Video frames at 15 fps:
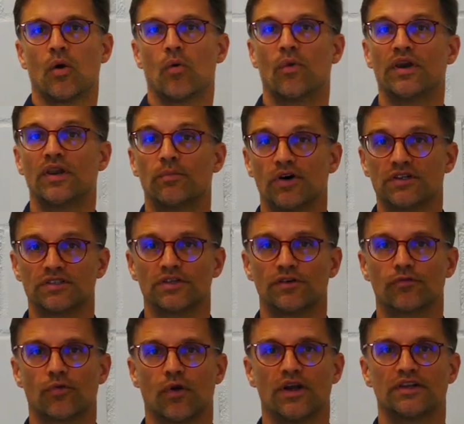When the
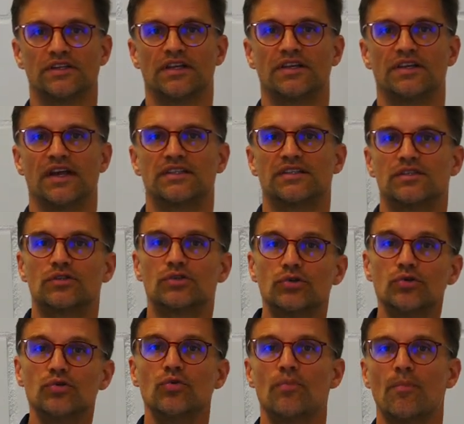positive quality gets
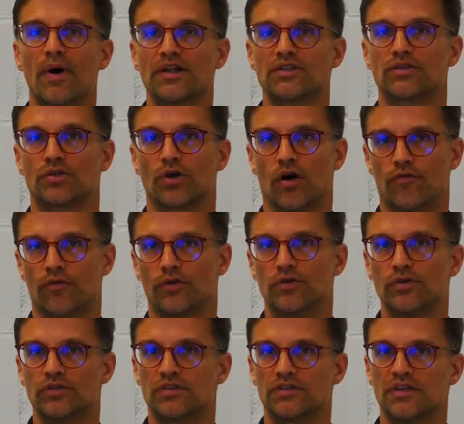too much of a
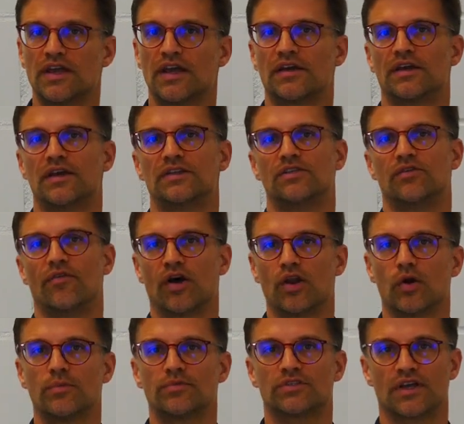good thing, it
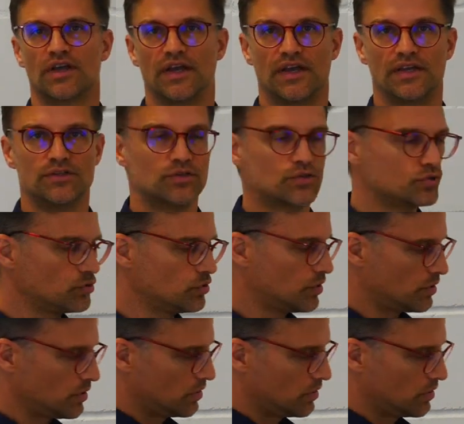develops into